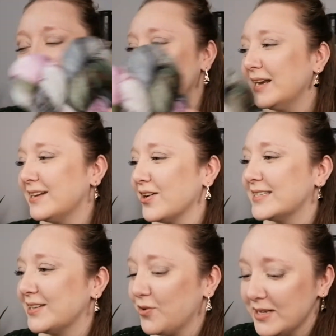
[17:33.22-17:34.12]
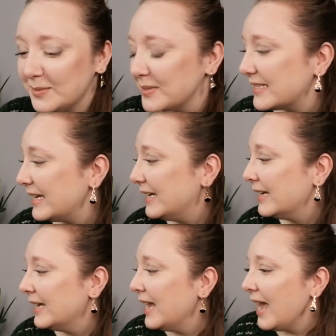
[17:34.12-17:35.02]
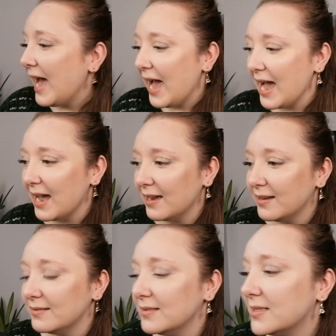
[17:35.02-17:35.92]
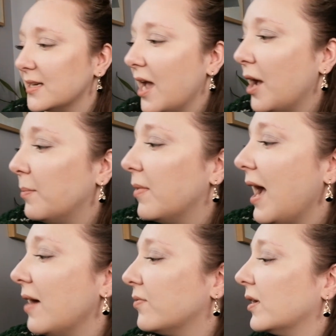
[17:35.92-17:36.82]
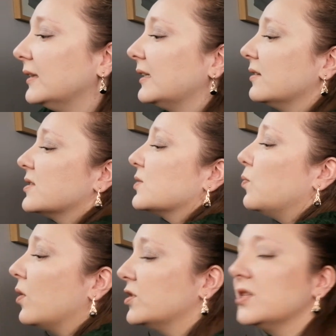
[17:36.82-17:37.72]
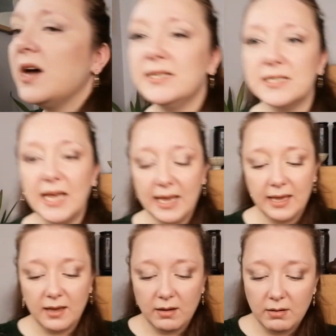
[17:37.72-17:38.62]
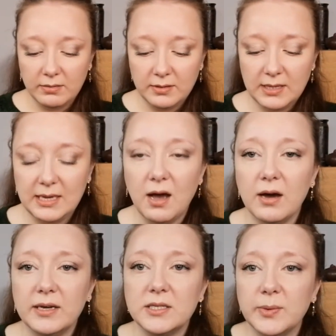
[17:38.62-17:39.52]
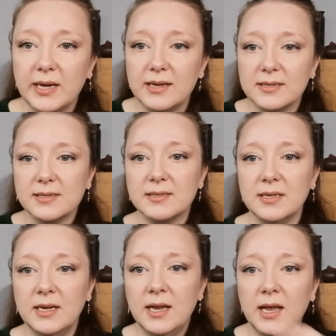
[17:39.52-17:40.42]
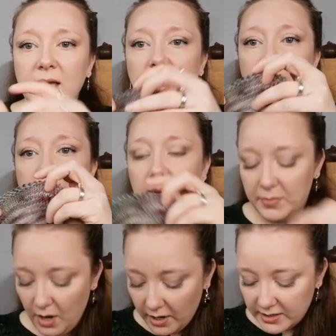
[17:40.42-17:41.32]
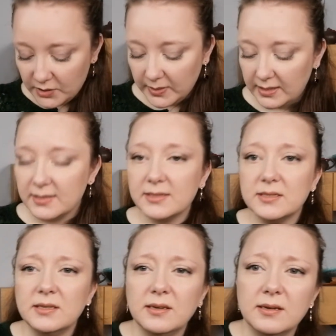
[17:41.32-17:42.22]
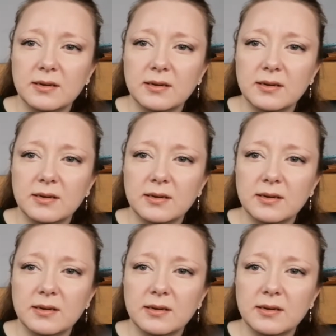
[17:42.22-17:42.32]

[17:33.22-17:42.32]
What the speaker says: really nice and Christmassy. And I have got a little swatch that I did here on the high twist. The high twist